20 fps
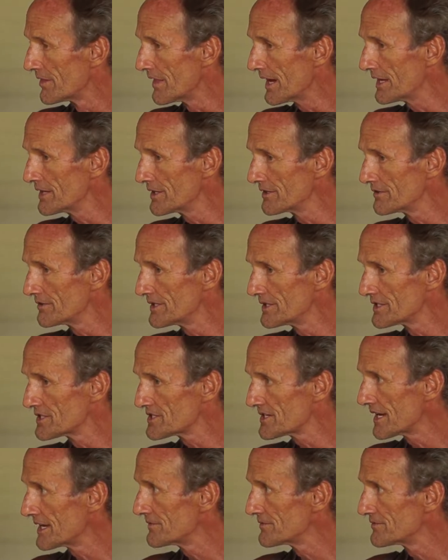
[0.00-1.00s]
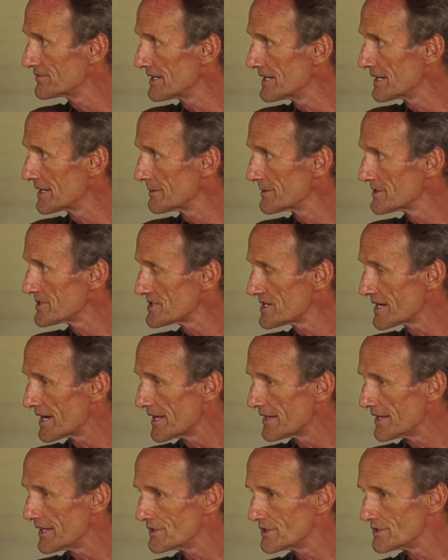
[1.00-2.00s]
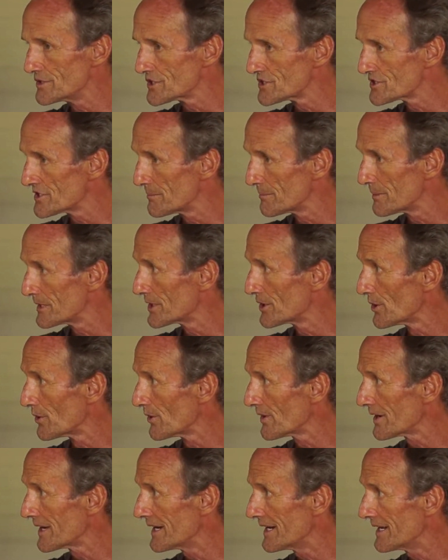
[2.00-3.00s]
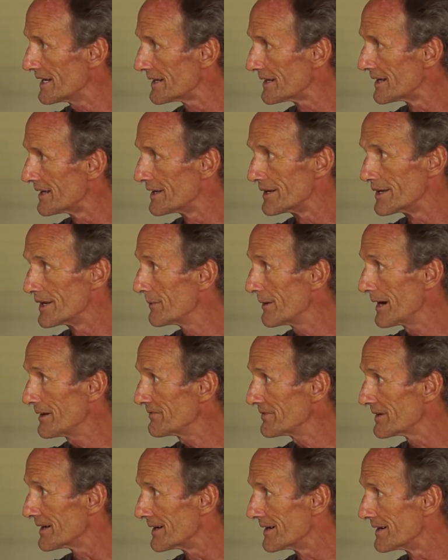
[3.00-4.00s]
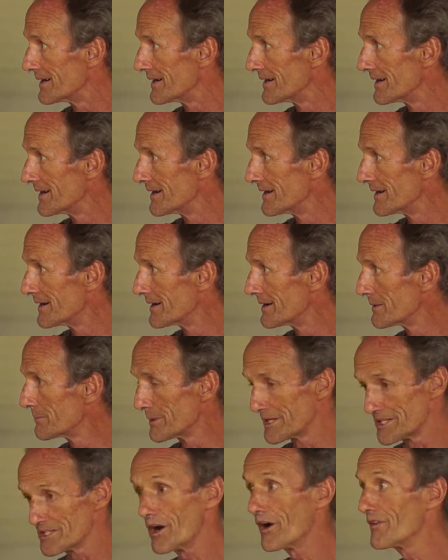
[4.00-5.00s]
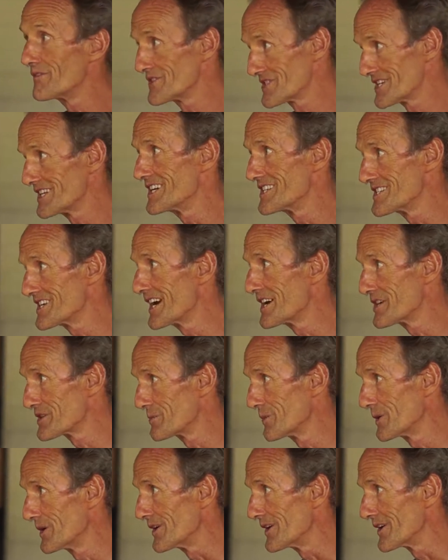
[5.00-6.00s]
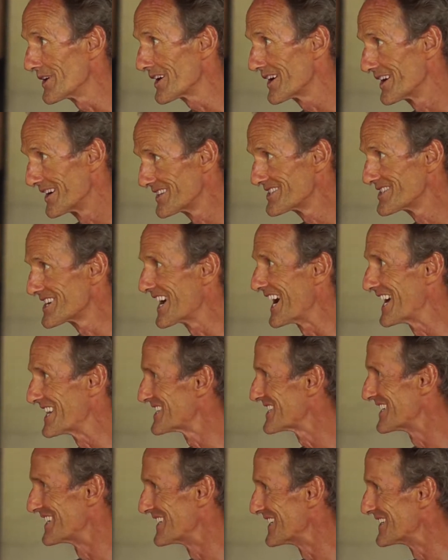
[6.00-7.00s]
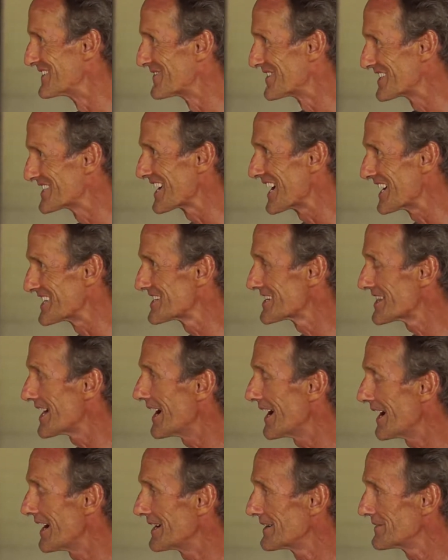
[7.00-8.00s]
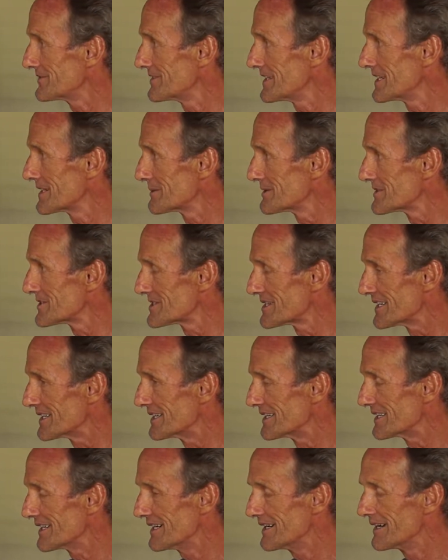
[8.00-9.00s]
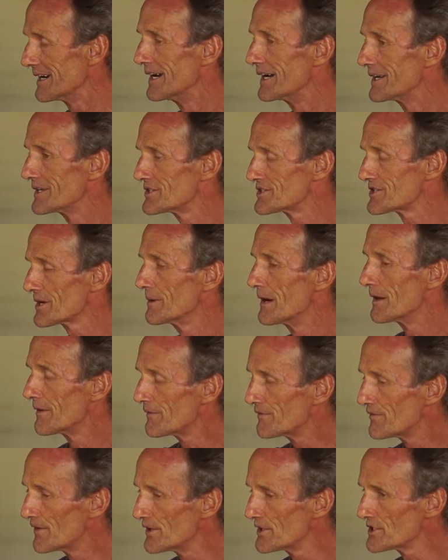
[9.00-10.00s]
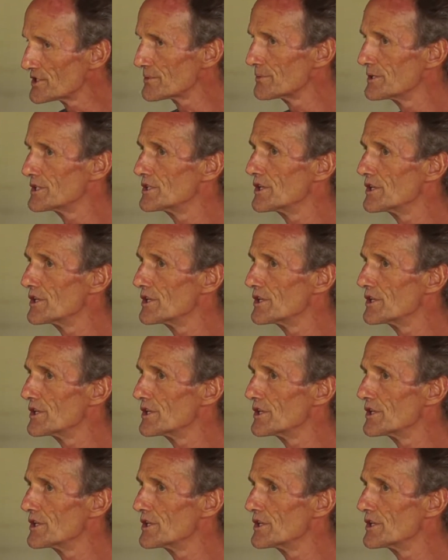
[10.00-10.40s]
Then you're in the same frequency and then you just simply call it in. No effort. But obviously it takes work to get to that higher frequency, you know. So first we